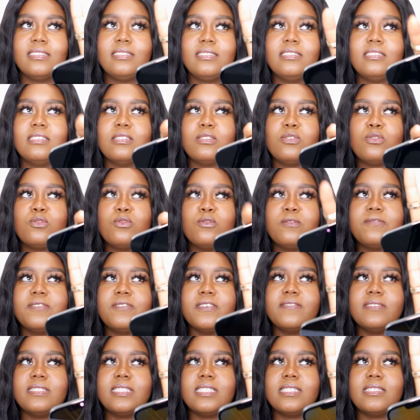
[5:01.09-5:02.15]
This is a
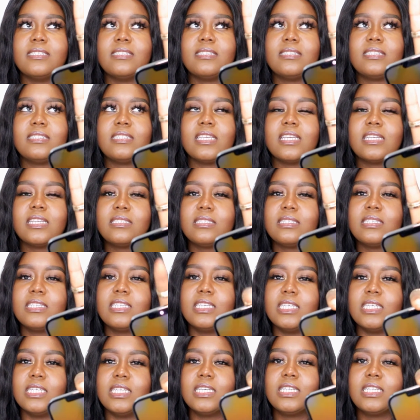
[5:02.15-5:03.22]
256
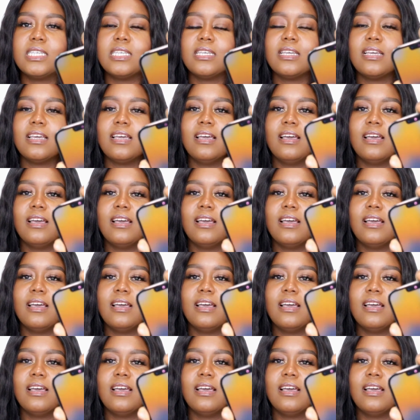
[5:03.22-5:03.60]
gig,